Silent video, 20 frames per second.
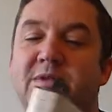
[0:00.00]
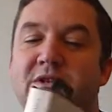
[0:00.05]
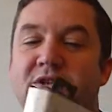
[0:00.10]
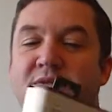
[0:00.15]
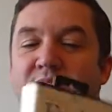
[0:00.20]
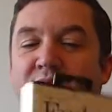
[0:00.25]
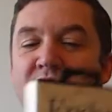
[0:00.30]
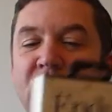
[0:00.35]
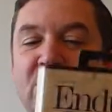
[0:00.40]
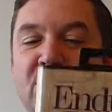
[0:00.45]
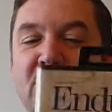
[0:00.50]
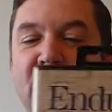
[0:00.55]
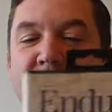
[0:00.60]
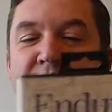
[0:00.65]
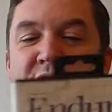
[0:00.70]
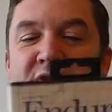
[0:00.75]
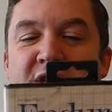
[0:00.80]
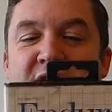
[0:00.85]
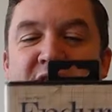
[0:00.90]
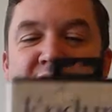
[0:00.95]
it's the real
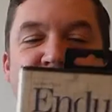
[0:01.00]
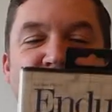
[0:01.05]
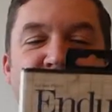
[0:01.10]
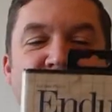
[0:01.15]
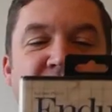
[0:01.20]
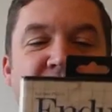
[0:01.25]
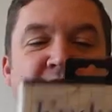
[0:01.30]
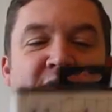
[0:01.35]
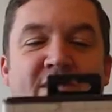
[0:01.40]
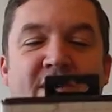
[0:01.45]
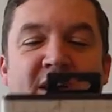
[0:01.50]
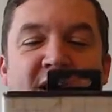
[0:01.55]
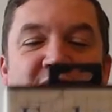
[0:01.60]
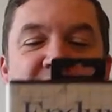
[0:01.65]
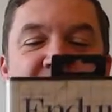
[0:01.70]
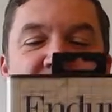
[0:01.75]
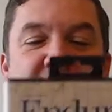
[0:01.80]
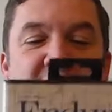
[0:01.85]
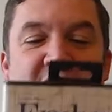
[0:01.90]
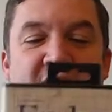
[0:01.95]
motorcycle
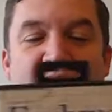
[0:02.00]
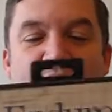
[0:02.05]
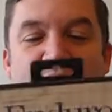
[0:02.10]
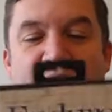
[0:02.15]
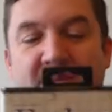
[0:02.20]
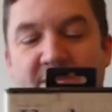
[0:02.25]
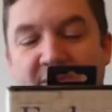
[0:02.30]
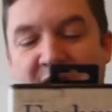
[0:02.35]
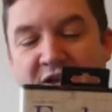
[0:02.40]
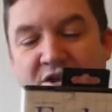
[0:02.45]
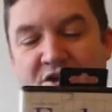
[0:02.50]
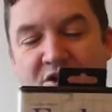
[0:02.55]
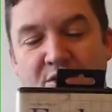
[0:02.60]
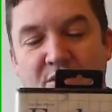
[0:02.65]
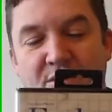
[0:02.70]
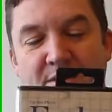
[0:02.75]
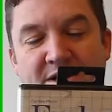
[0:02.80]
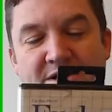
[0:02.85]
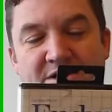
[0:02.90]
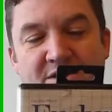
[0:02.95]
effect.
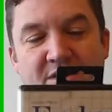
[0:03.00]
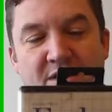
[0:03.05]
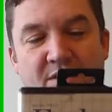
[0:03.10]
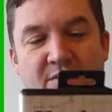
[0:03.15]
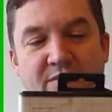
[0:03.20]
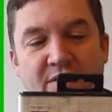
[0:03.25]
Enduro Racer though,